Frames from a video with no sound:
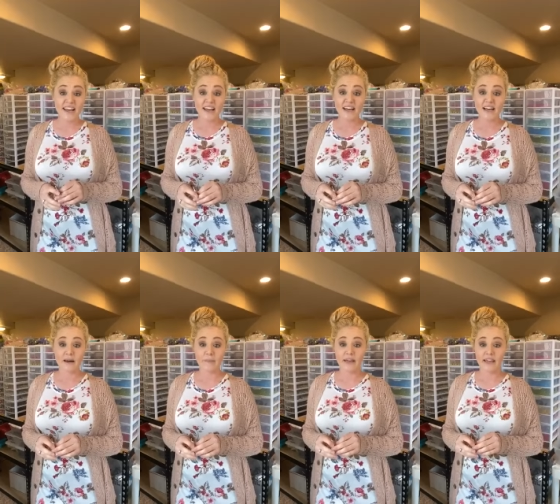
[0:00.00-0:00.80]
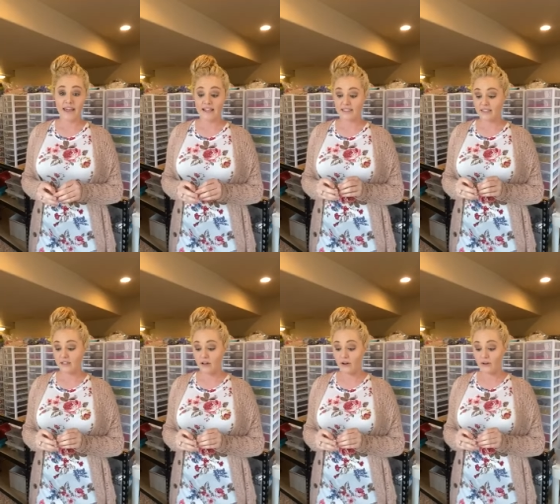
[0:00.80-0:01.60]
Um, and
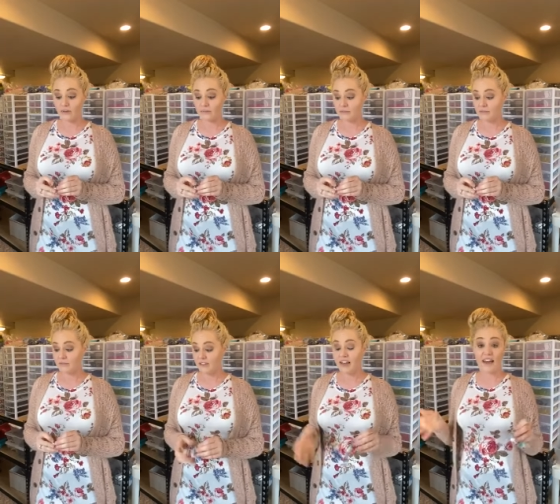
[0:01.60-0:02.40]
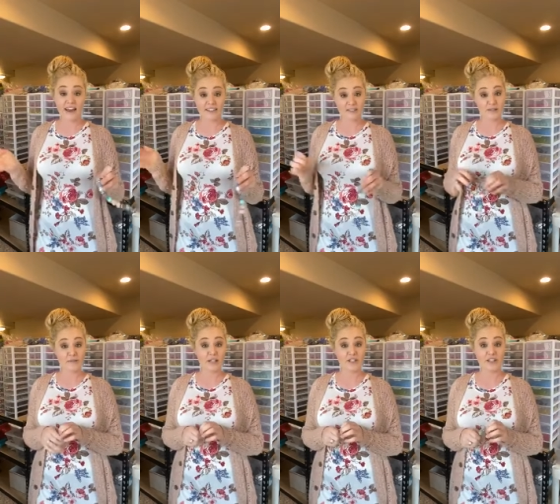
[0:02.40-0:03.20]
so, yeah, I just want to
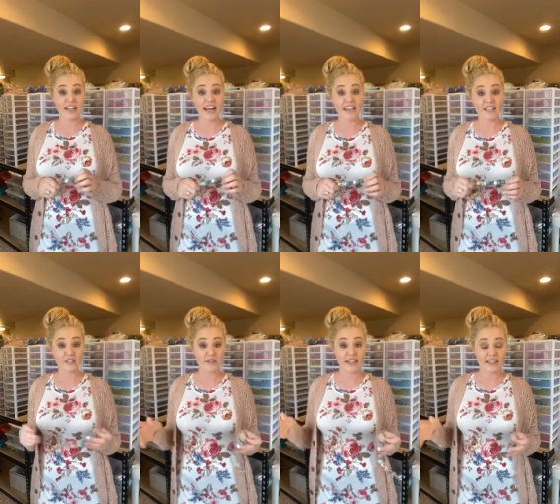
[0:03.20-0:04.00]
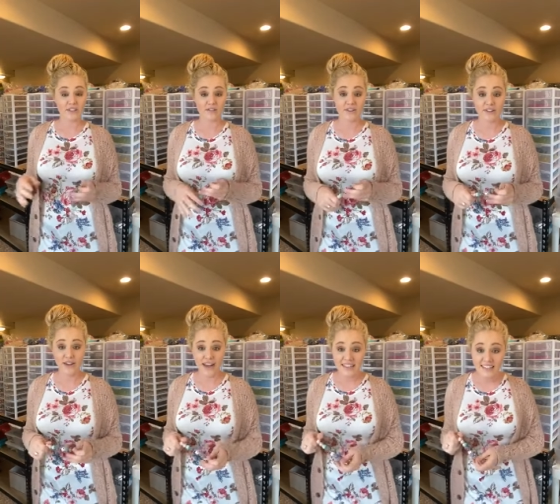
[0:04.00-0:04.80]
make sure that I can do what I can do for you
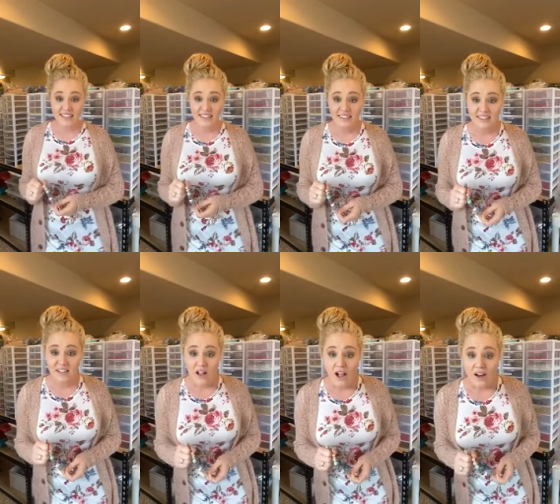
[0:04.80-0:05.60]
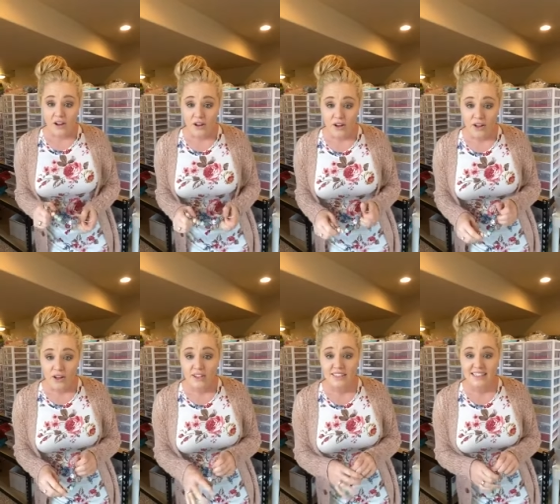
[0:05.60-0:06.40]
guys.
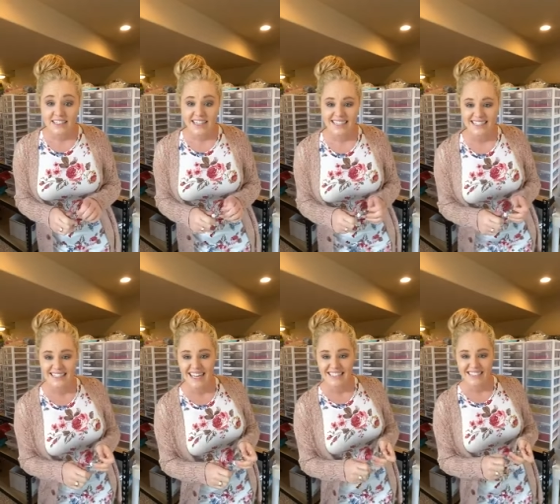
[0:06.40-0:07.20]
Goals. Kansas says